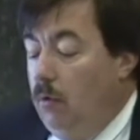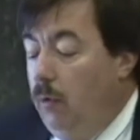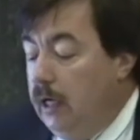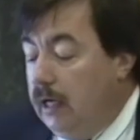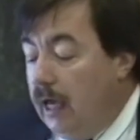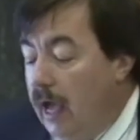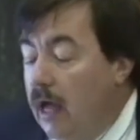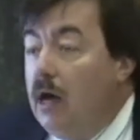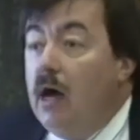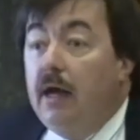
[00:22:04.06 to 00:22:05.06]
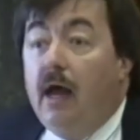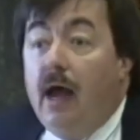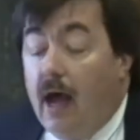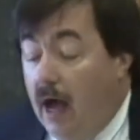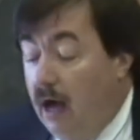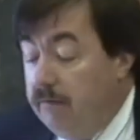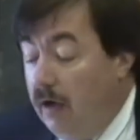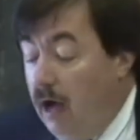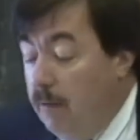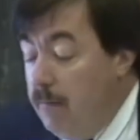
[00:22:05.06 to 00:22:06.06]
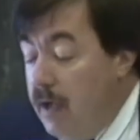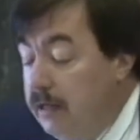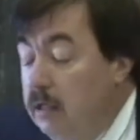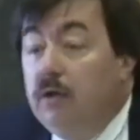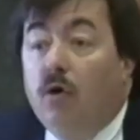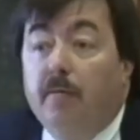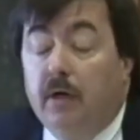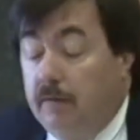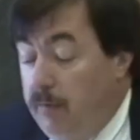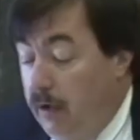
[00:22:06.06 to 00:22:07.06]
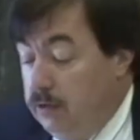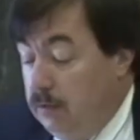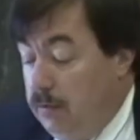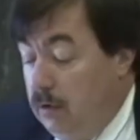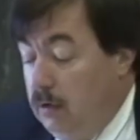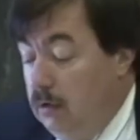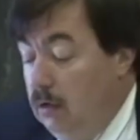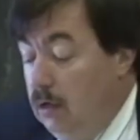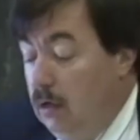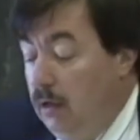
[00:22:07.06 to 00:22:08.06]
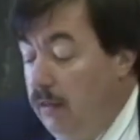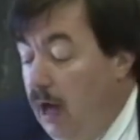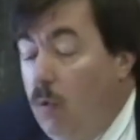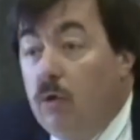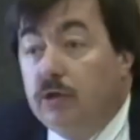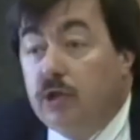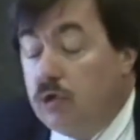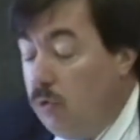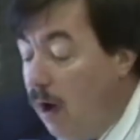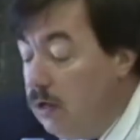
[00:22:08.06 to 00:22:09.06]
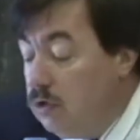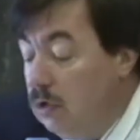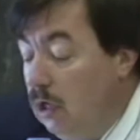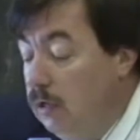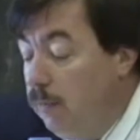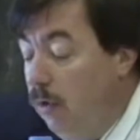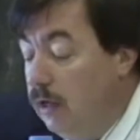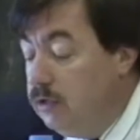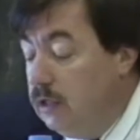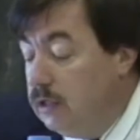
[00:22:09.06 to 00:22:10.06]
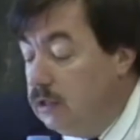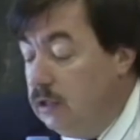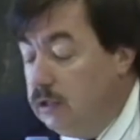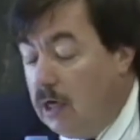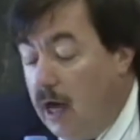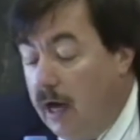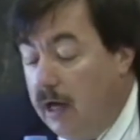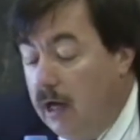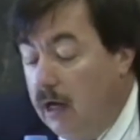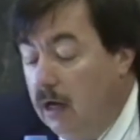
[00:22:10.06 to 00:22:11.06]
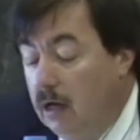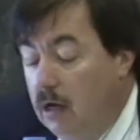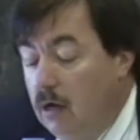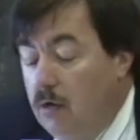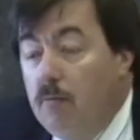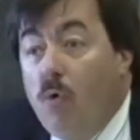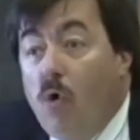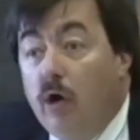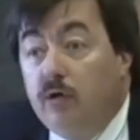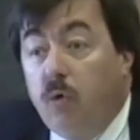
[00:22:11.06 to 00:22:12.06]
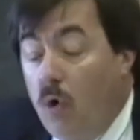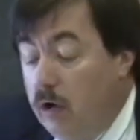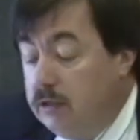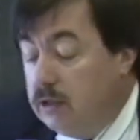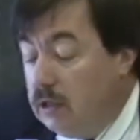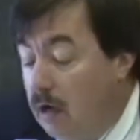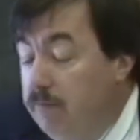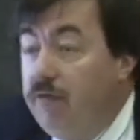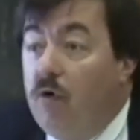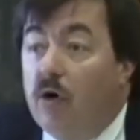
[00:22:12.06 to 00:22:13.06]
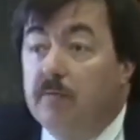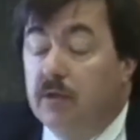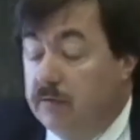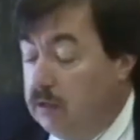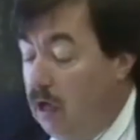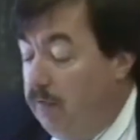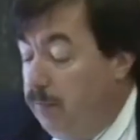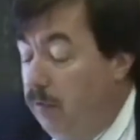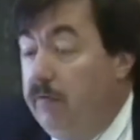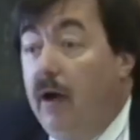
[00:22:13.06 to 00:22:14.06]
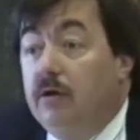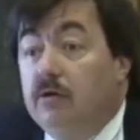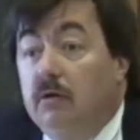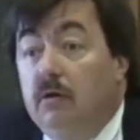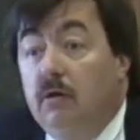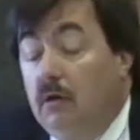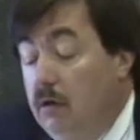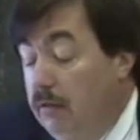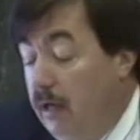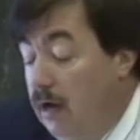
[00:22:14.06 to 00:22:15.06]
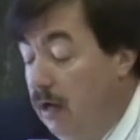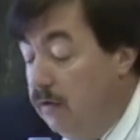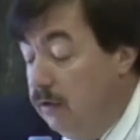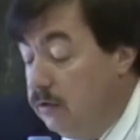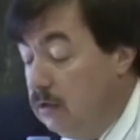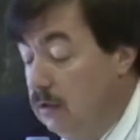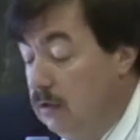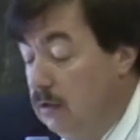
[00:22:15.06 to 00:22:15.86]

We cannot have a metanormative principle that will structurally prejudice society more toward some forms of self-perfection than others.